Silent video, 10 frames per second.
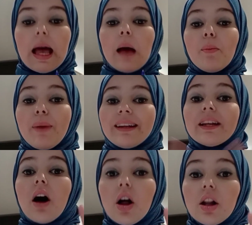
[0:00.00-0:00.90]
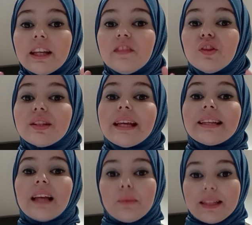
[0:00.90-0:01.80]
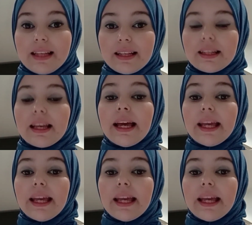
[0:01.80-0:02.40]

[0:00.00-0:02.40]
But only if you say Simon says.